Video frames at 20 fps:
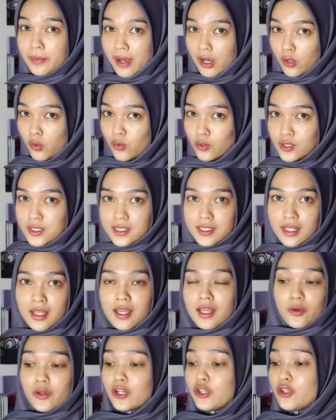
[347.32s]
Kalau dia
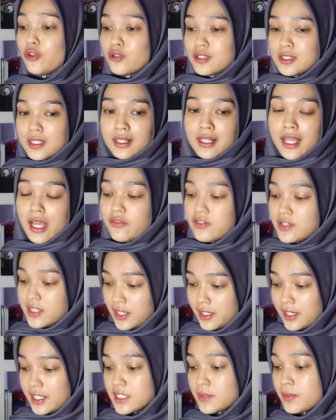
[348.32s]
bagus, I'm gonna use it like
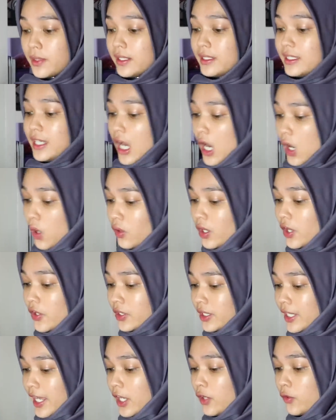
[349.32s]
every single day. But now,
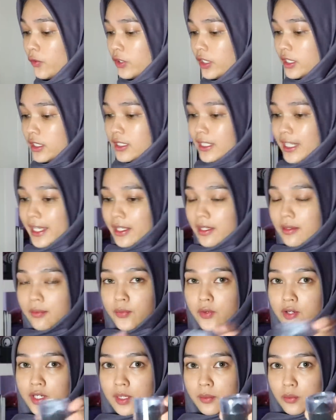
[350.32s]
currently I guna
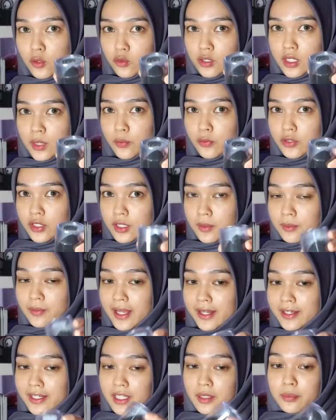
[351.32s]
like Brina Beauty
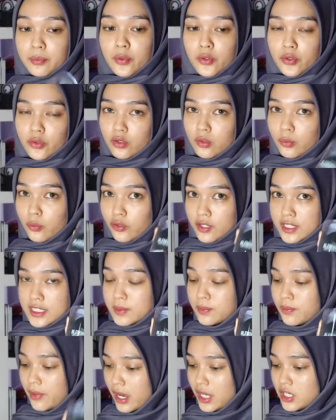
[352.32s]
punya blending pearl
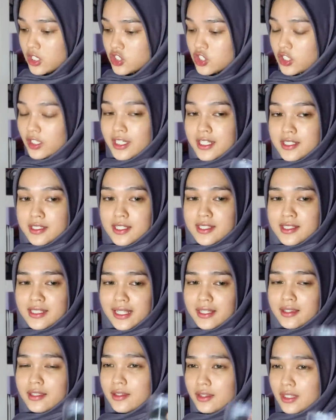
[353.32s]
punya sponge. This
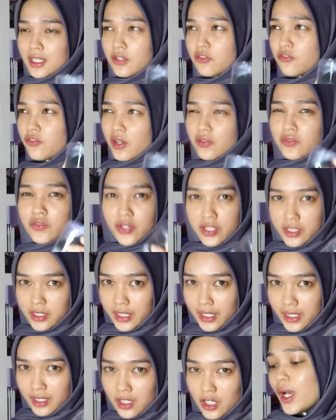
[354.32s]
is like
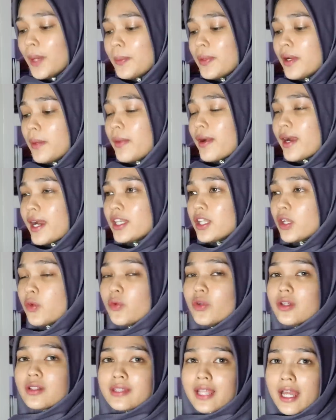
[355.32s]
RM35. Dulu I pernah
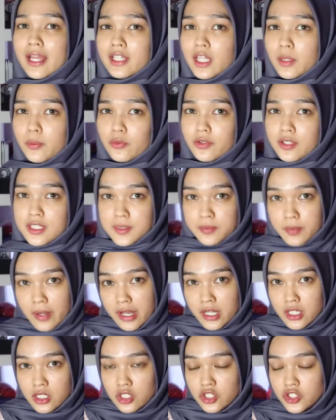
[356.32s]
pakai the Real Technique punya
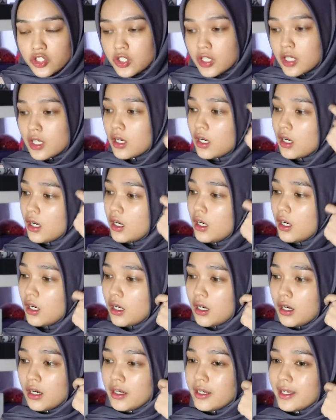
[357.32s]
sponge.
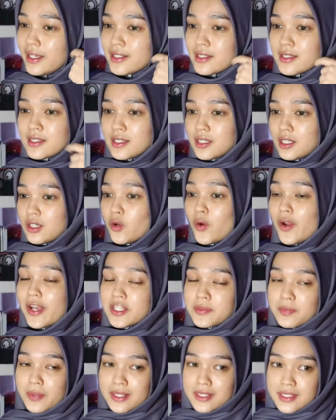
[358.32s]
It's
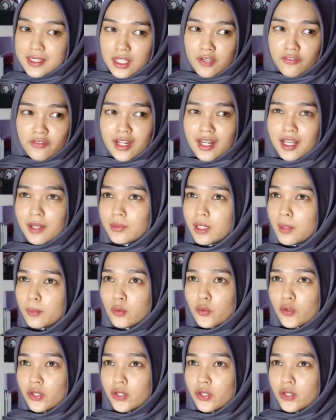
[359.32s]
quite expensive, dalam